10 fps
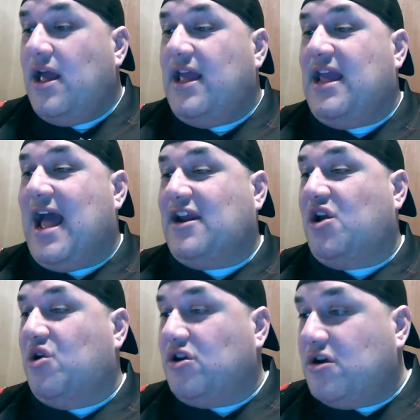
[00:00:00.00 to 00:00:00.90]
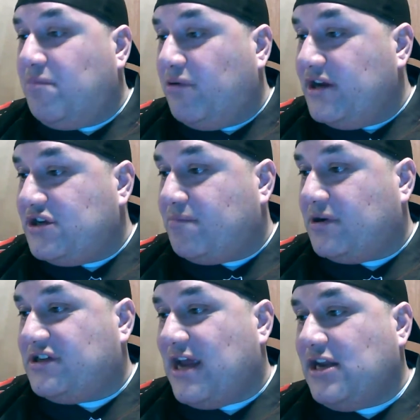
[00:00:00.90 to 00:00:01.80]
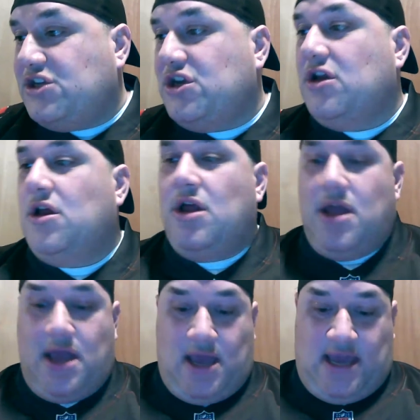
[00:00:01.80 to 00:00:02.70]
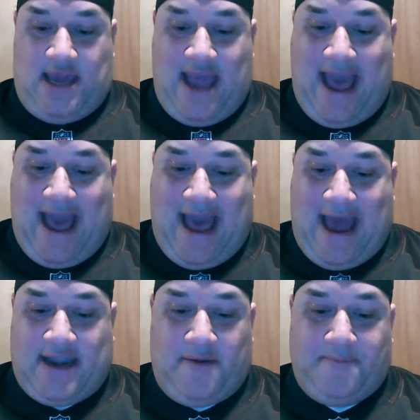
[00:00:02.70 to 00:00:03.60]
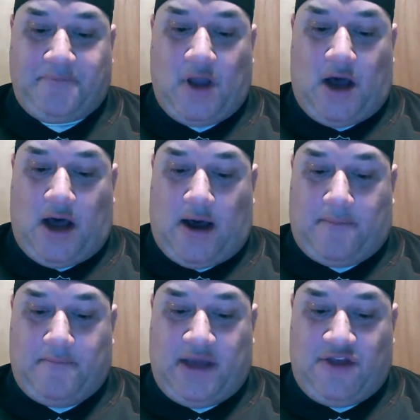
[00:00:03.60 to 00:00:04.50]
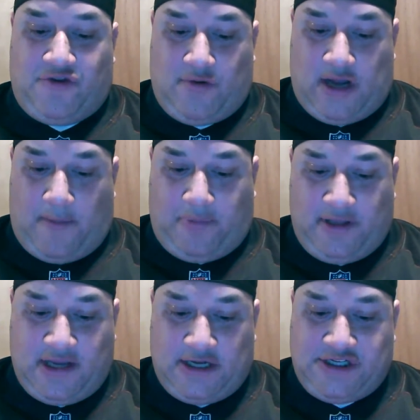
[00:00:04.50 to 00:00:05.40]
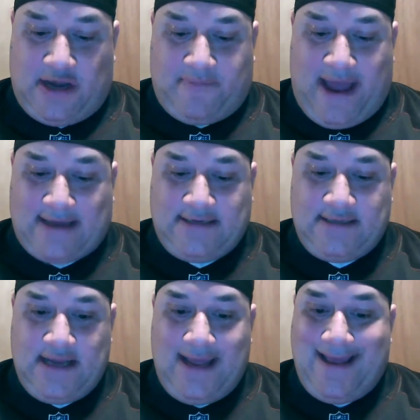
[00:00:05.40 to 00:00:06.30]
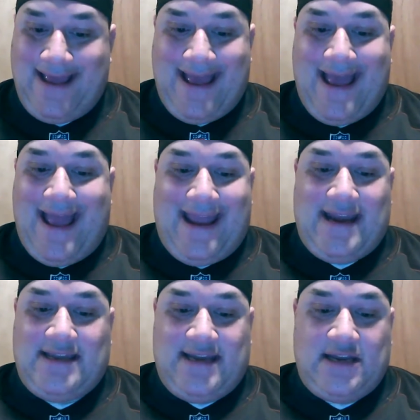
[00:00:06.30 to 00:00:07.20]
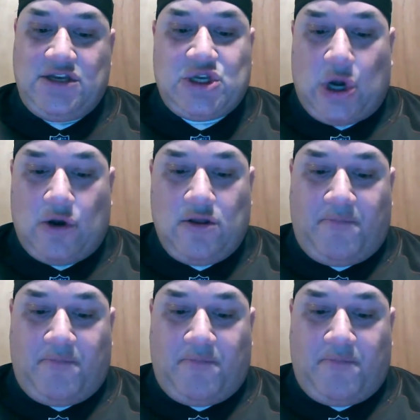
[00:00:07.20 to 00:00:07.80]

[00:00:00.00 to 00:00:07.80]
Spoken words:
He had a good completion percentage. He had He threw a couple of touchdown passes. He didn't turn